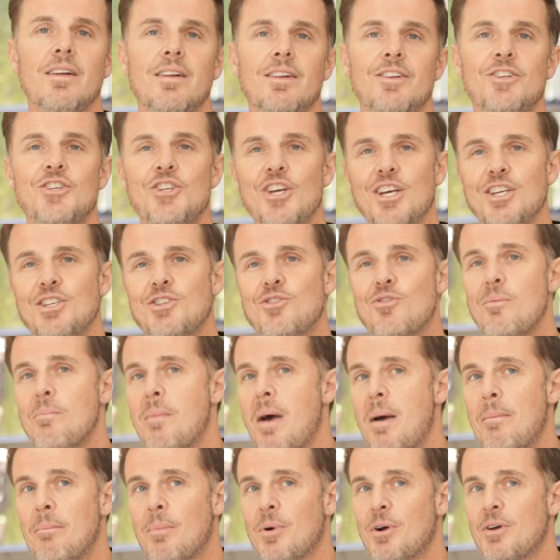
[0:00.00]
Just
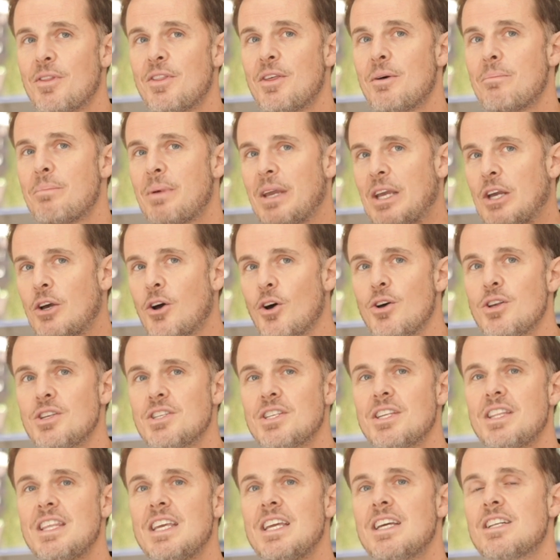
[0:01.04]
remember that because
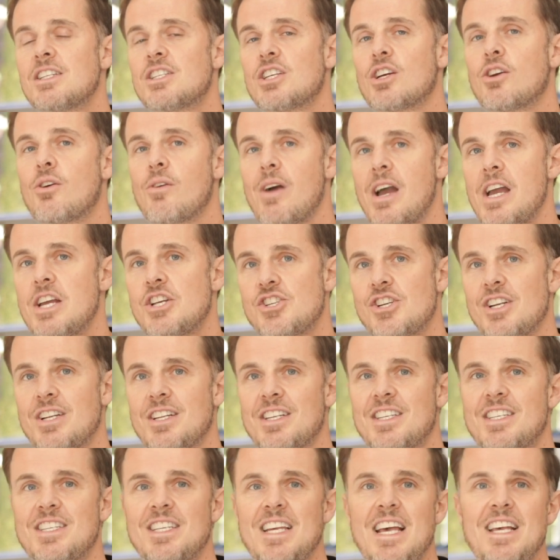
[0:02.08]
the integration
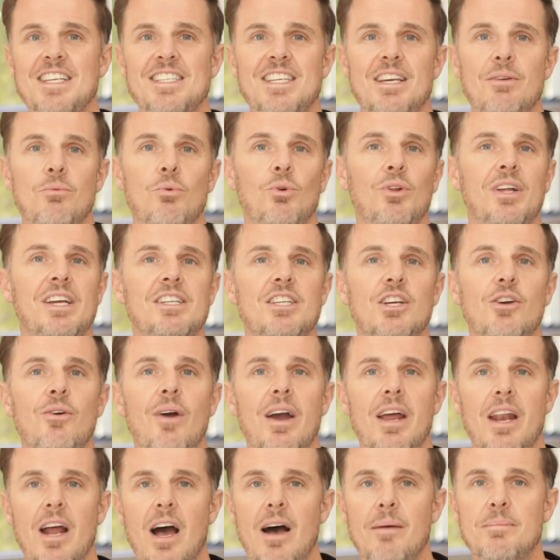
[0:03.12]
says it will
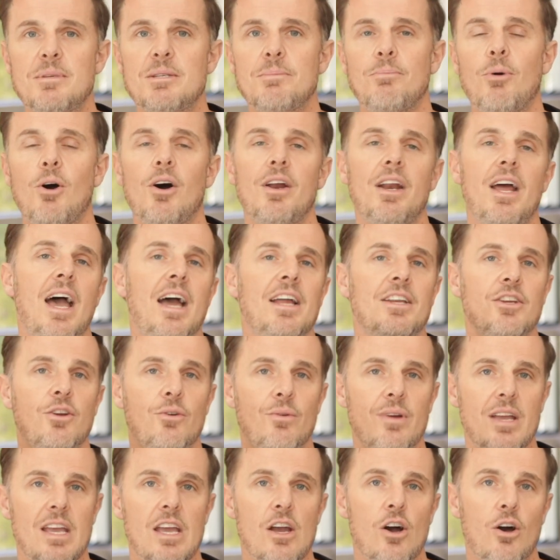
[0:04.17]
integrate HubSpot and your
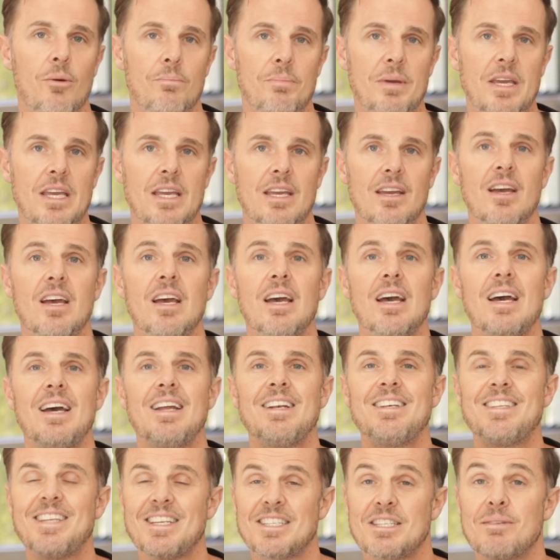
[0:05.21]
ERP,
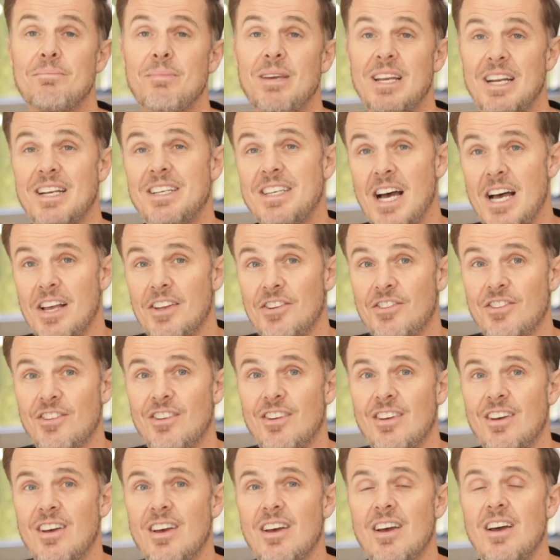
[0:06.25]
doesn't mean it does.
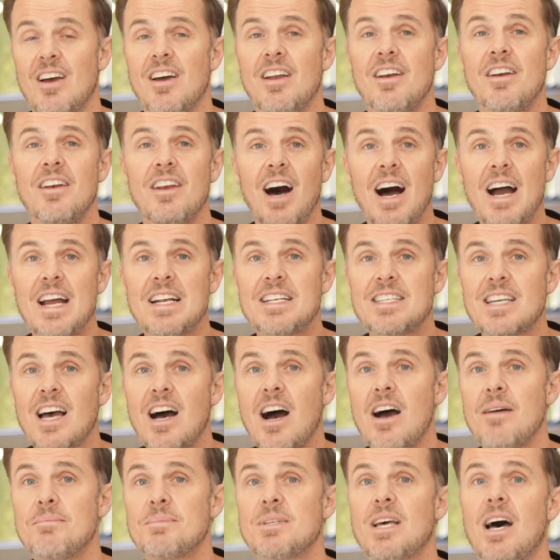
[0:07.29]
9
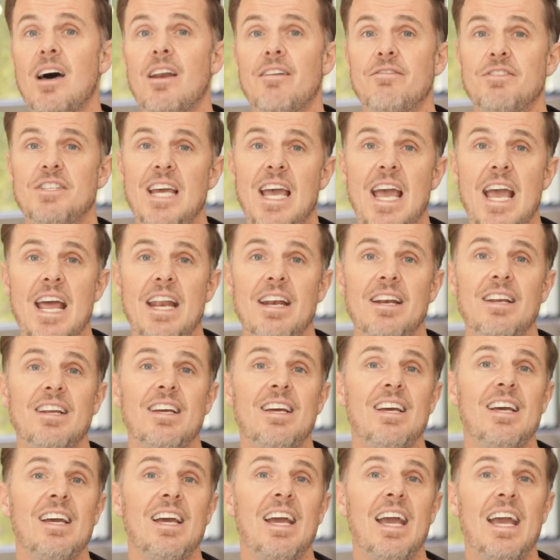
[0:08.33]
times out of 10,
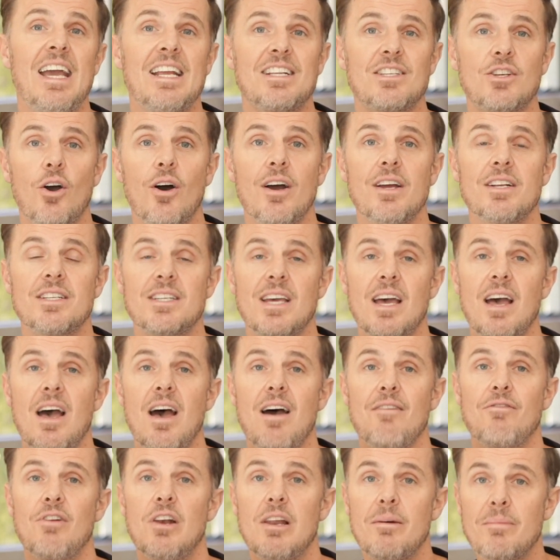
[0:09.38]
it's going to have
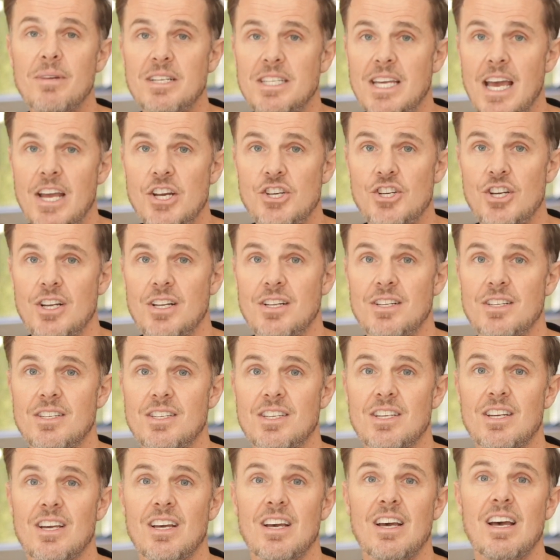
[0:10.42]
limitations
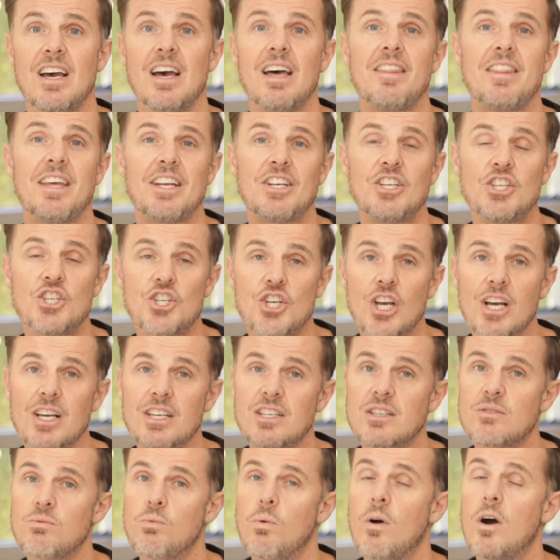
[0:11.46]
that
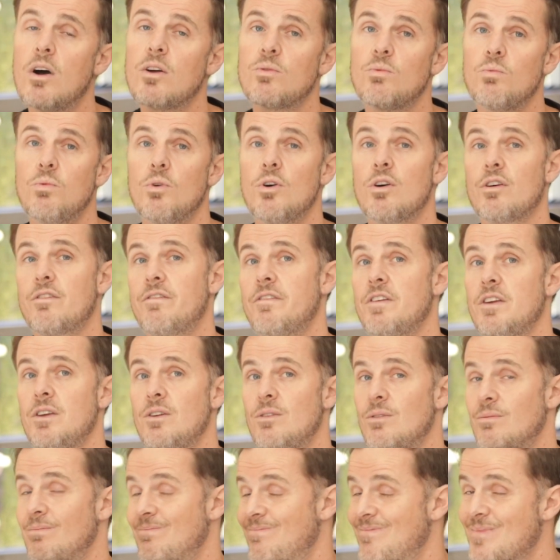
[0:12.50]
just won't work for you.
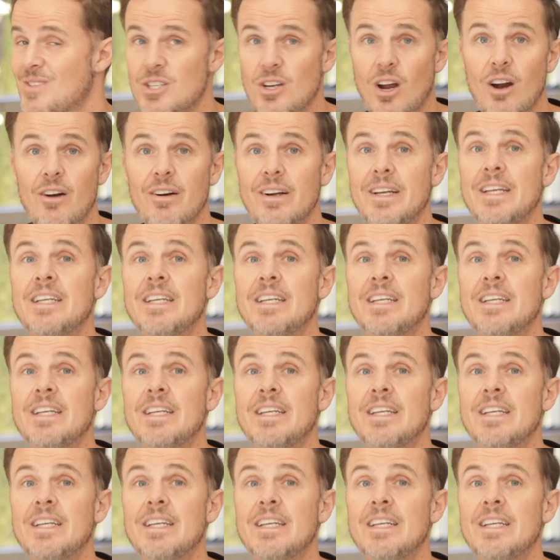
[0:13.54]
Sorry.